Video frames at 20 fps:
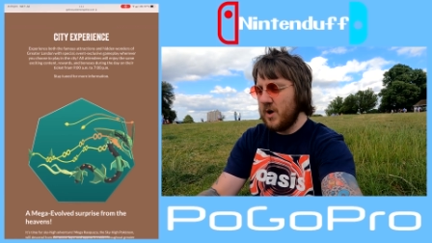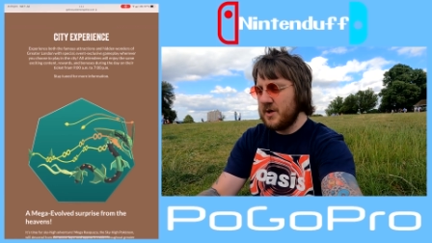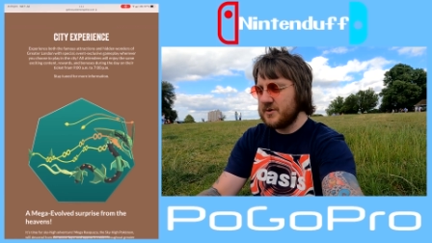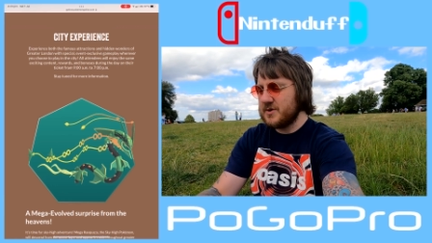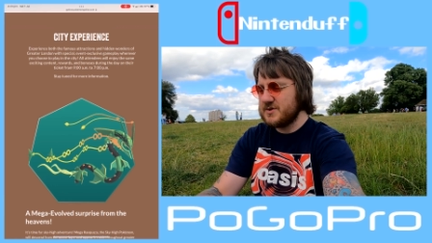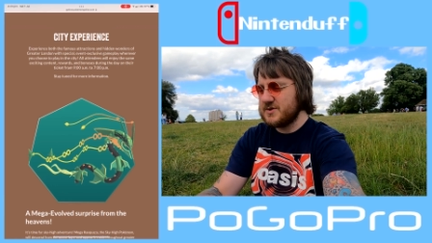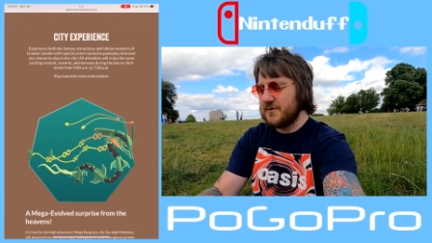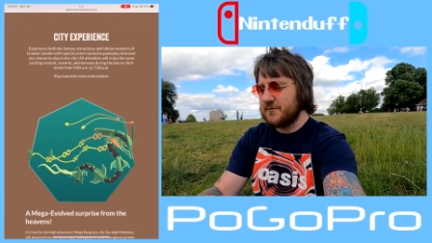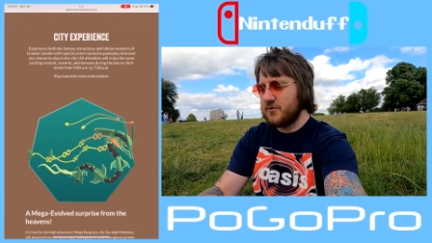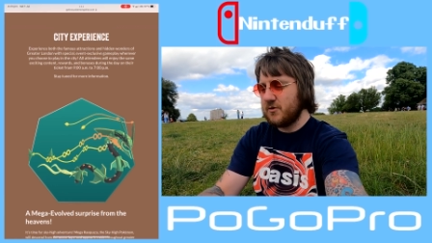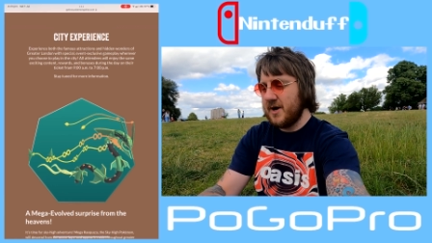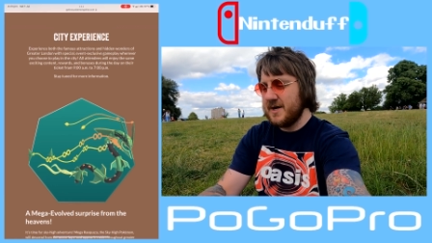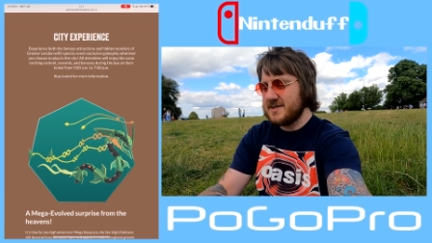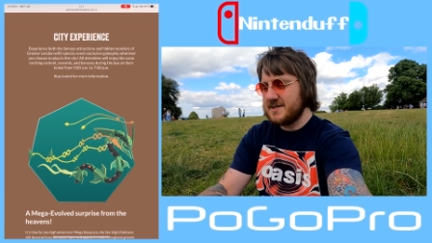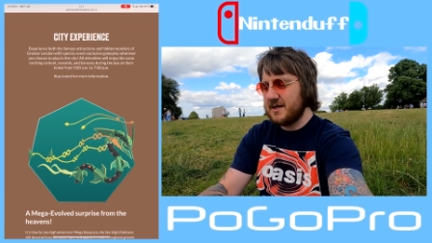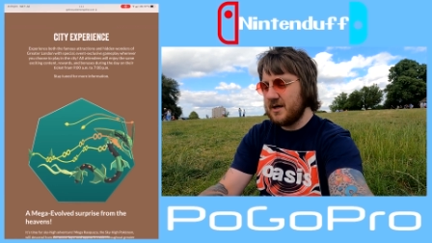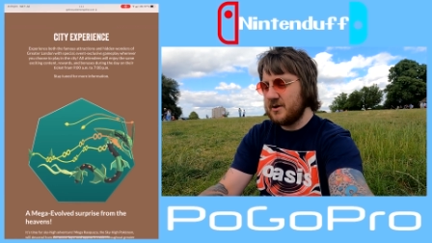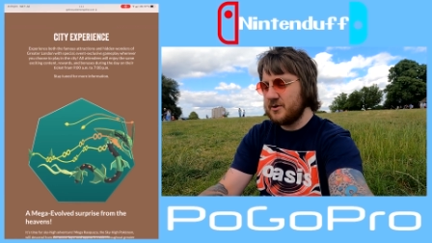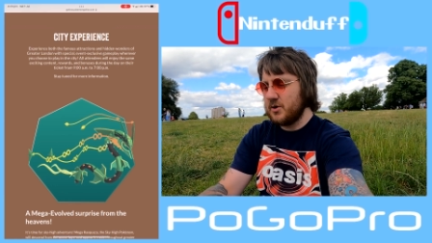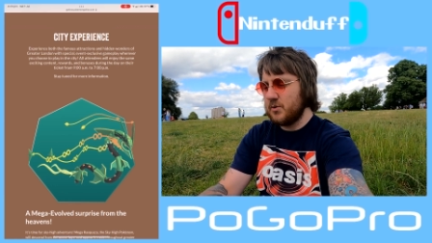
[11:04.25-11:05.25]
wonders of
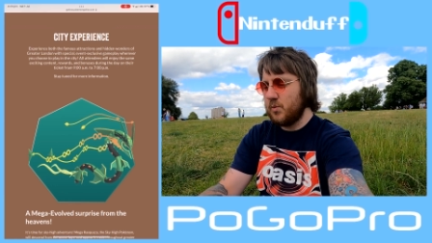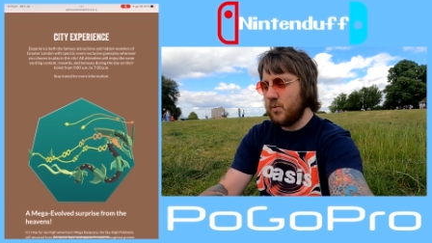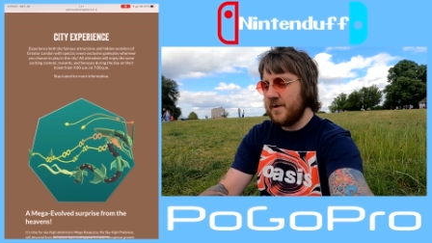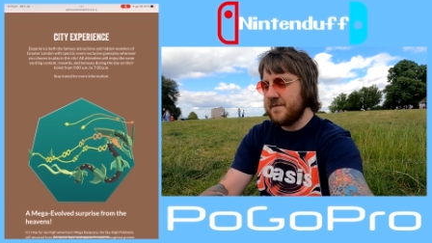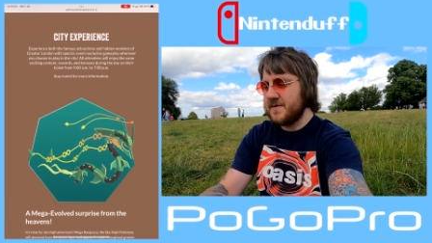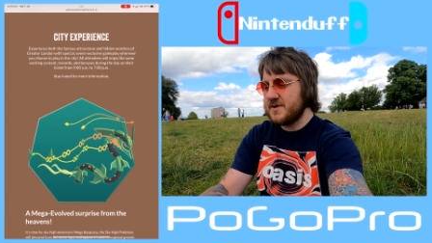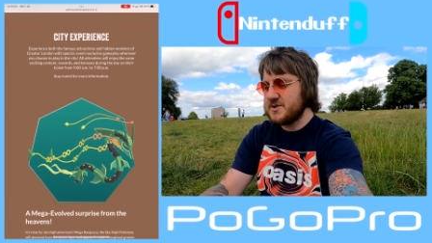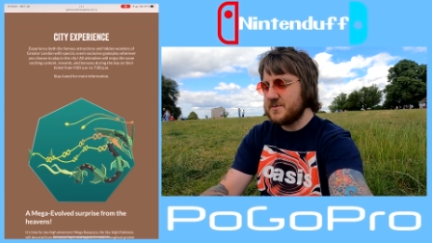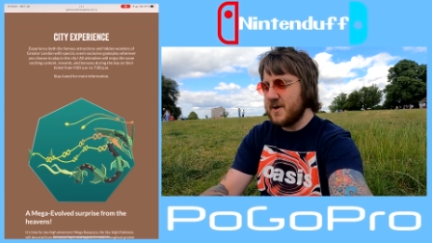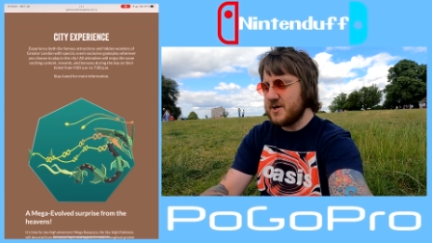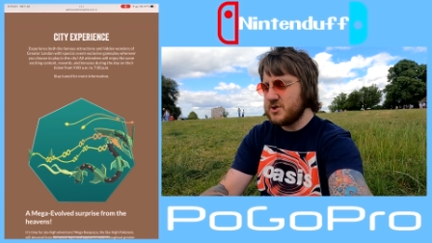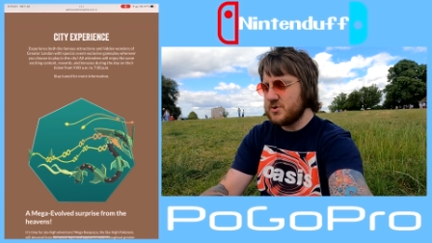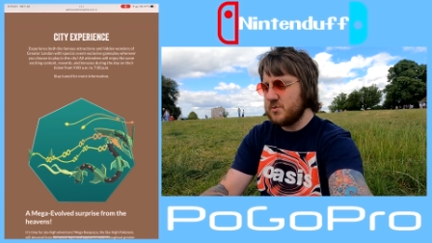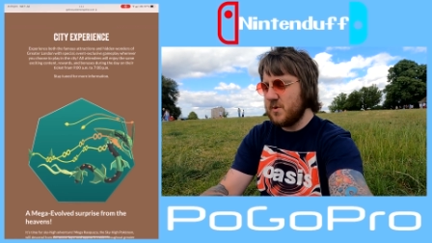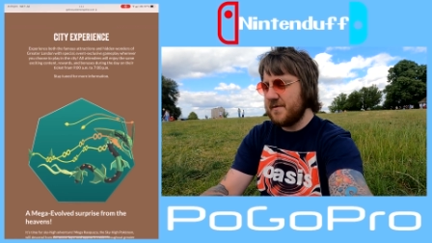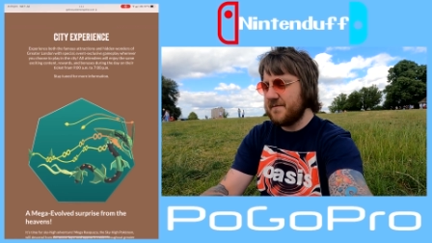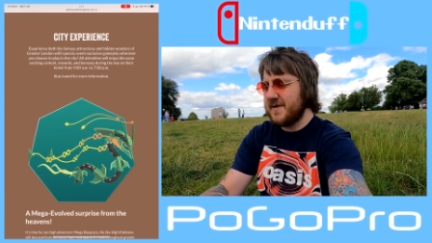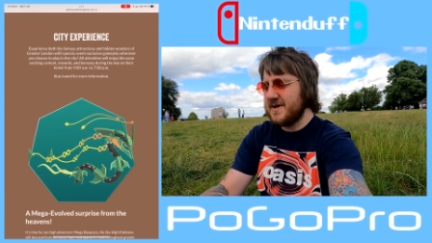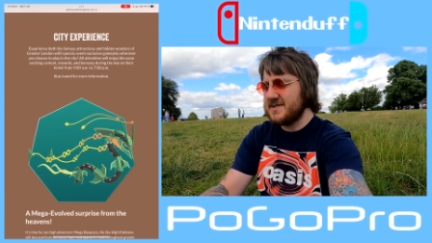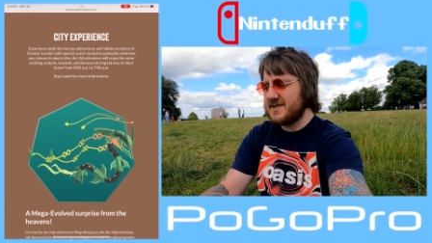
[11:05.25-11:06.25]
Greater London with
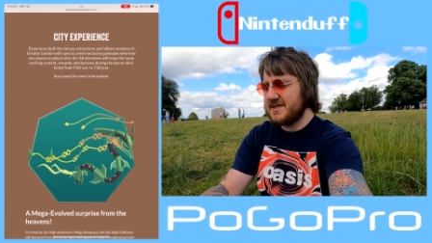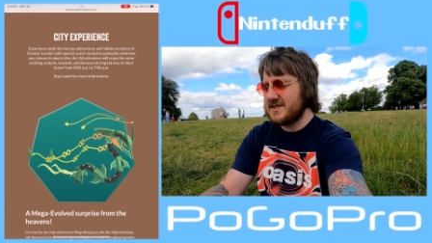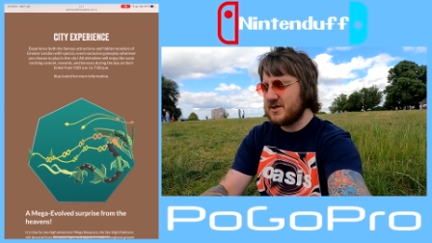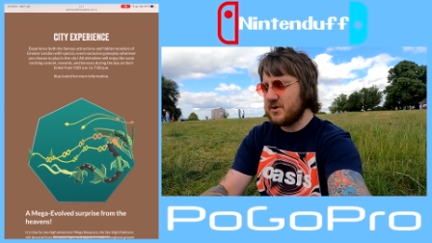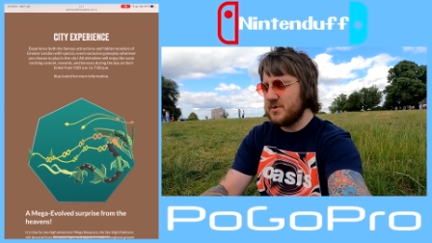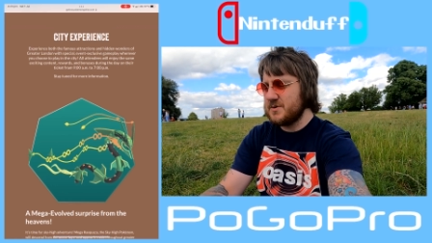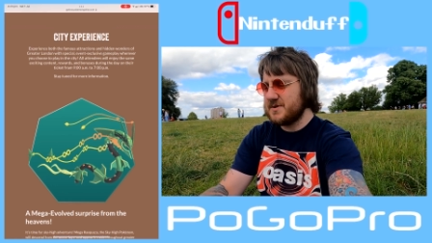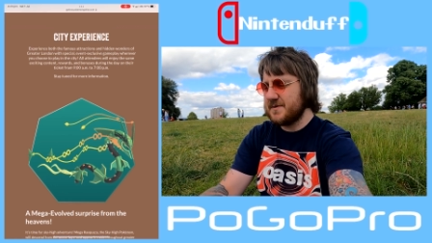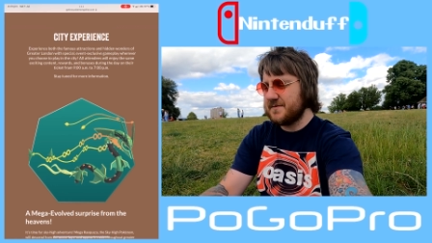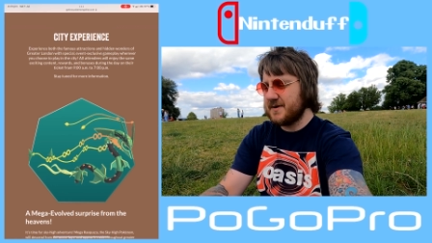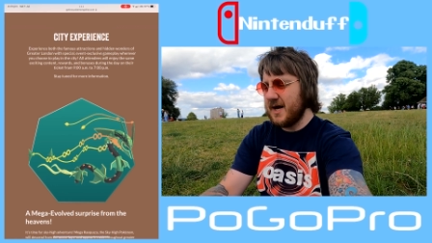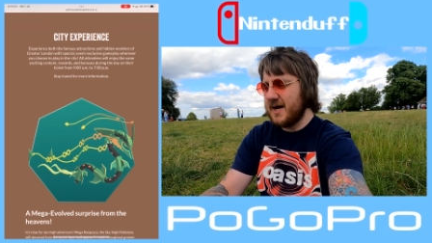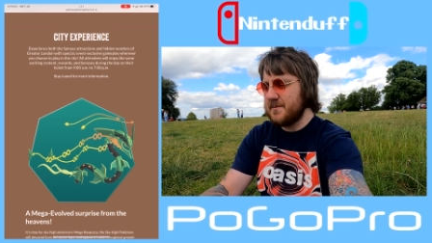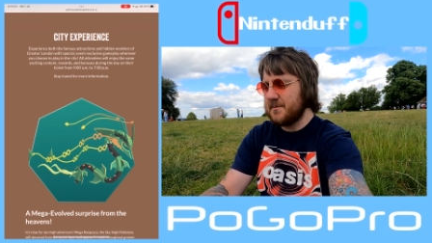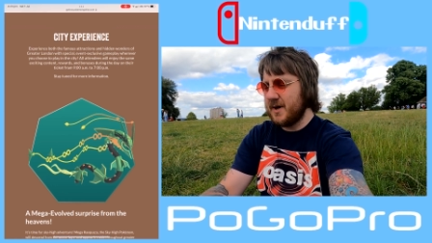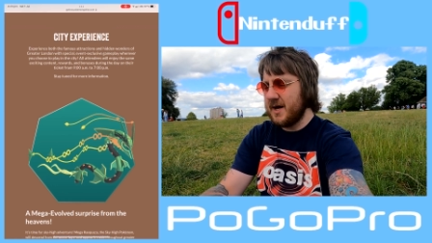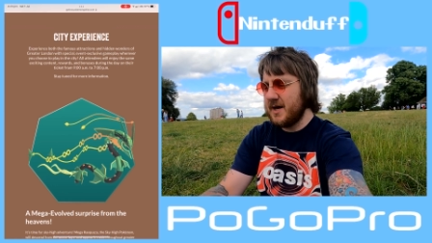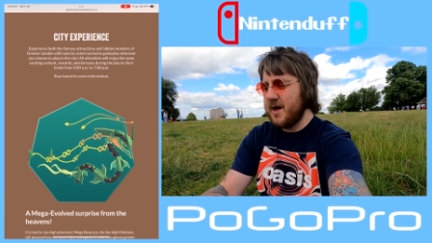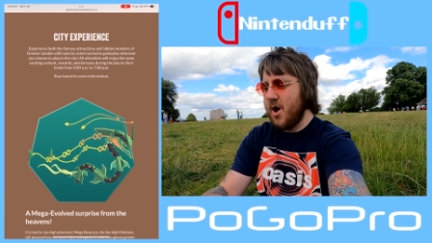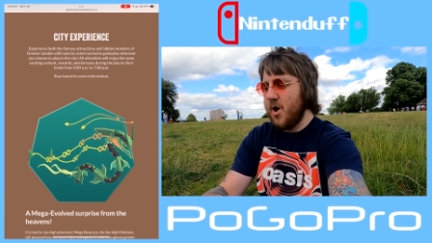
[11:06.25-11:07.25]
special event exclusive
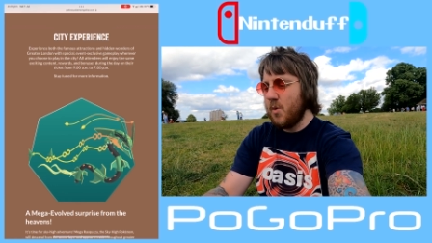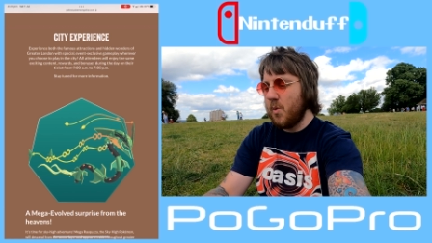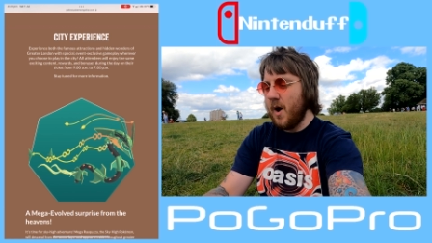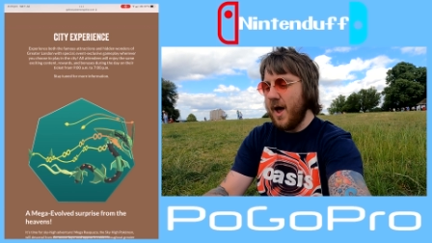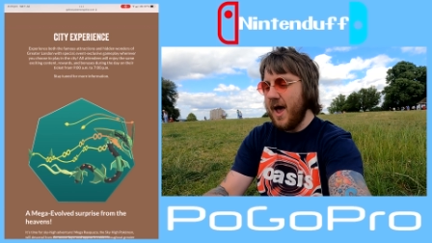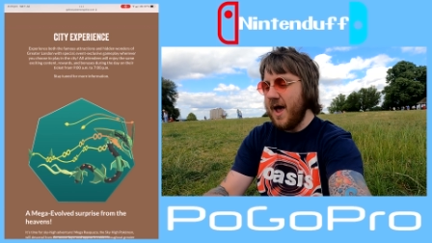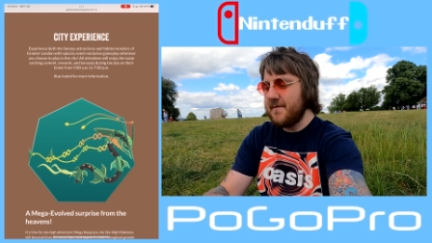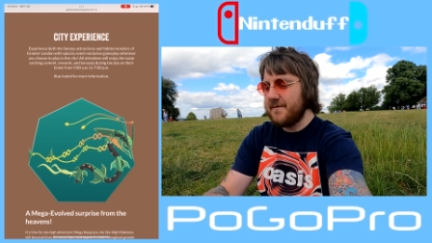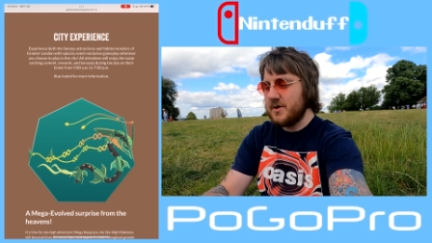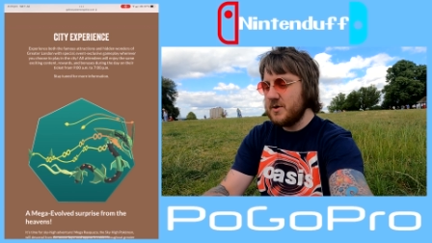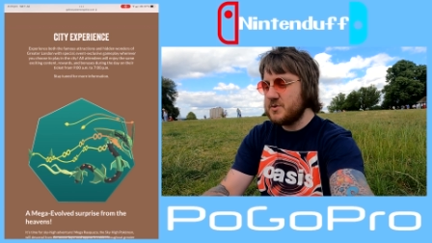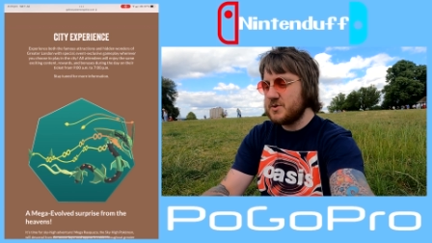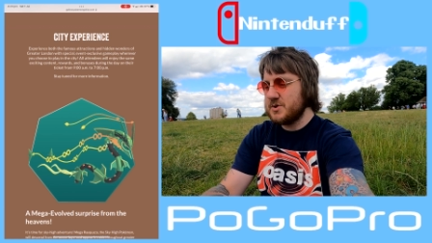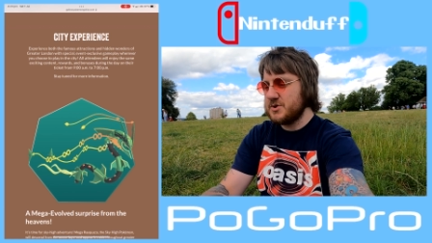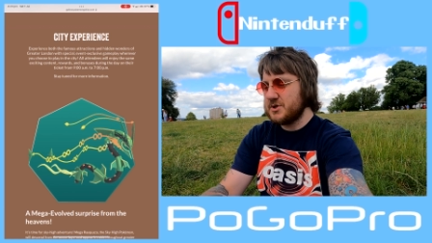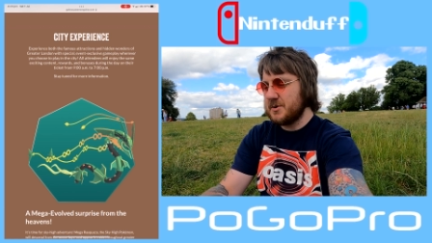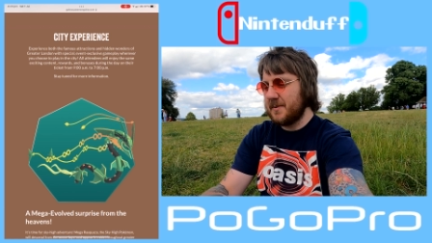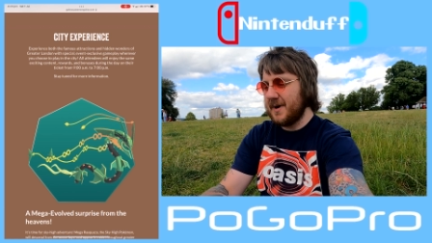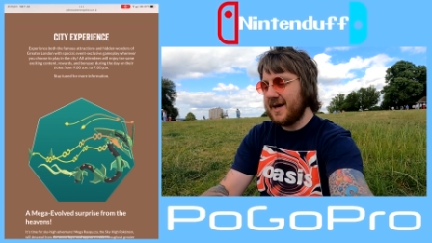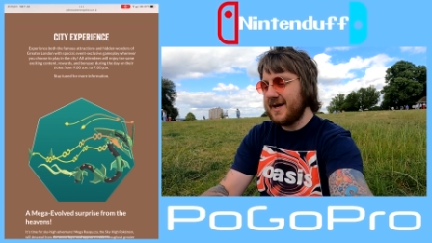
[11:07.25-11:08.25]
gameplay wherever you
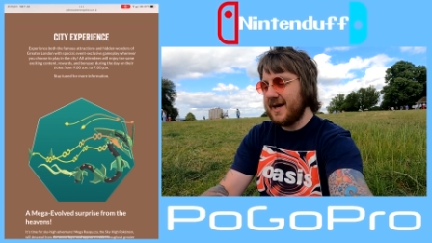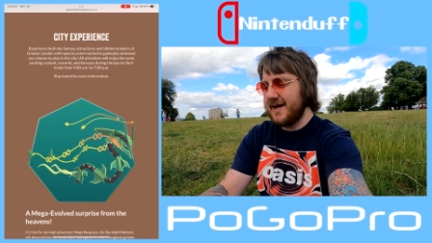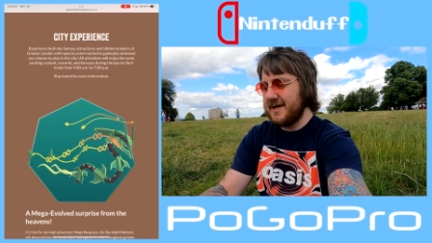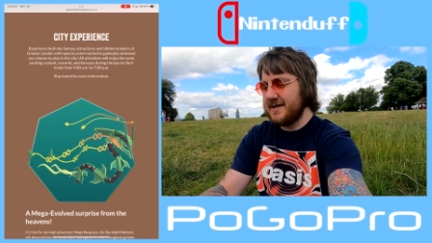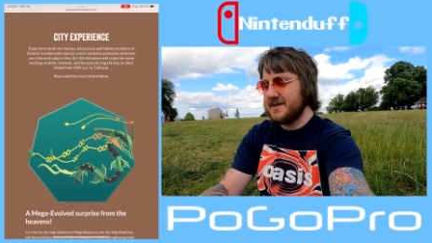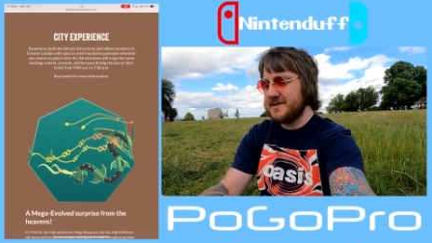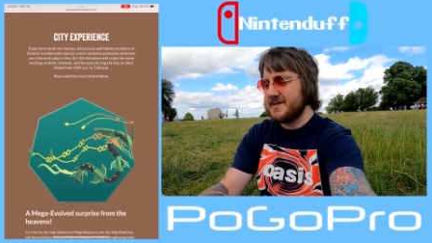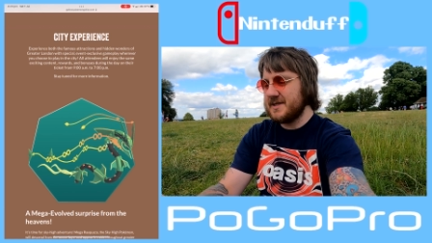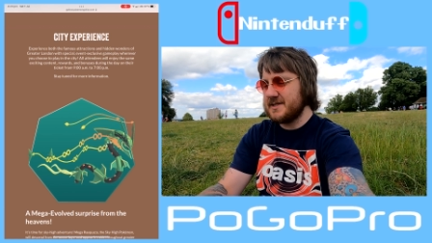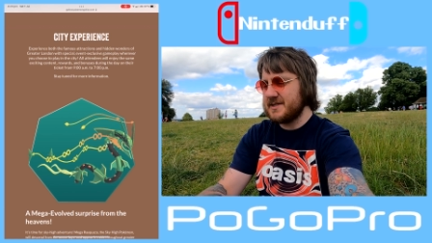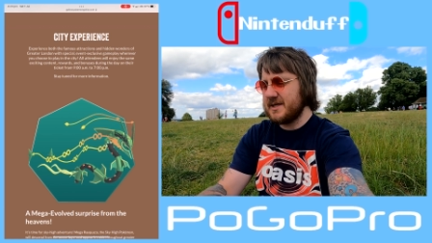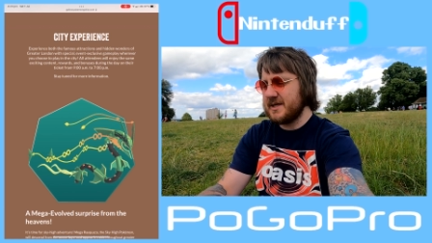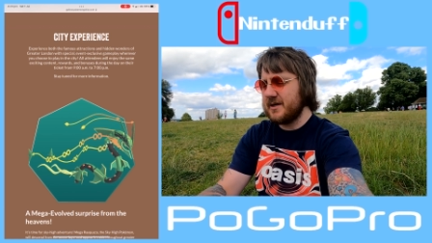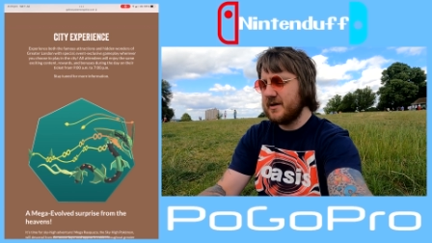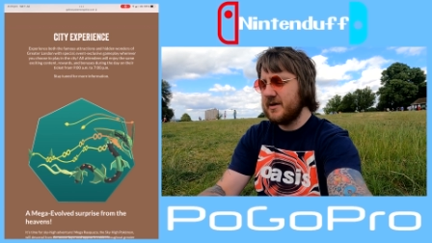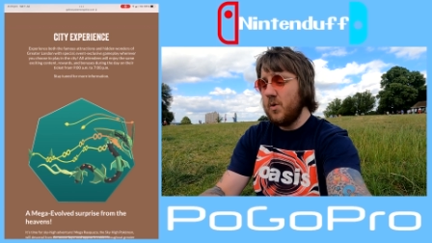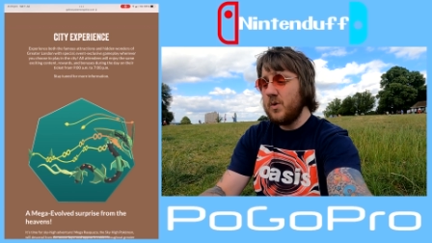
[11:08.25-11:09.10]
choose to play in the city.